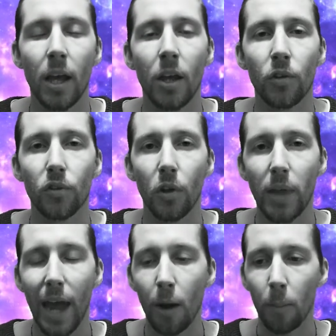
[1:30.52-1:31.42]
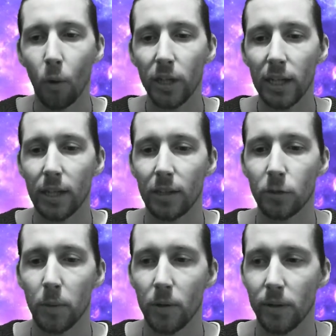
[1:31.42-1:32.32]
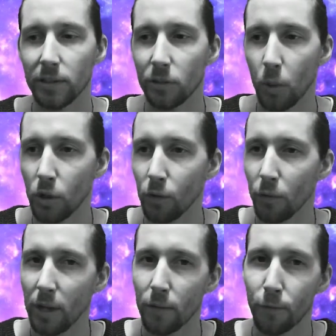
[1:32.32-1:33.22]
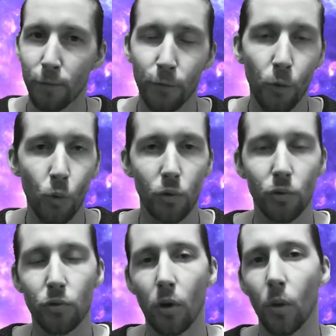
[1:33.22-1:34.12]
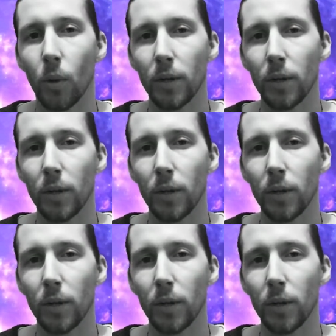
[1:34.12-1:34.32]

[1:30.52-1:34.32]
So the out-of-body experience is when you're in full control,